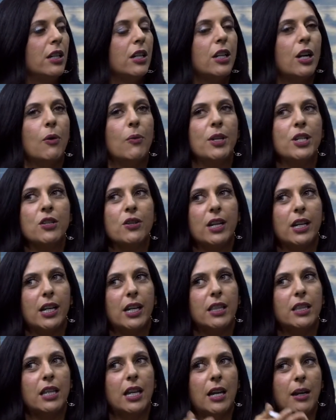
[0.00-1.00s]
You know, when you get
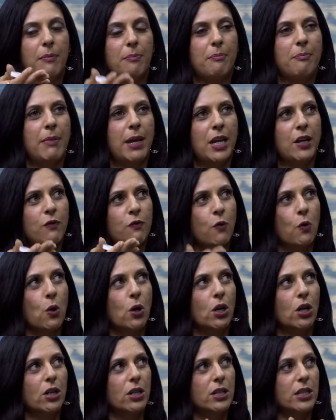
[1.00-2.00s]
in the mid
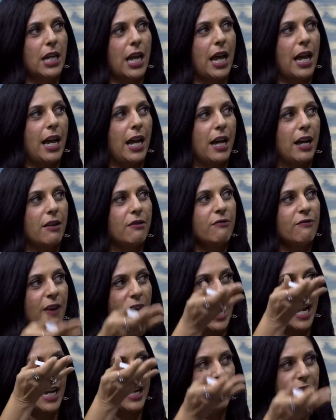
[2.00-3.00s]
4s and
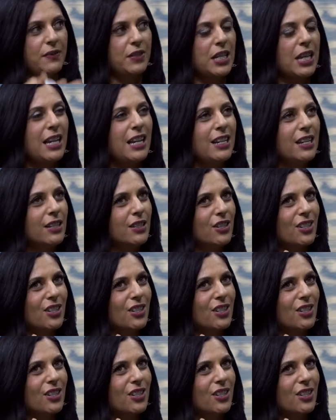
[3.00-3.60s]
5s,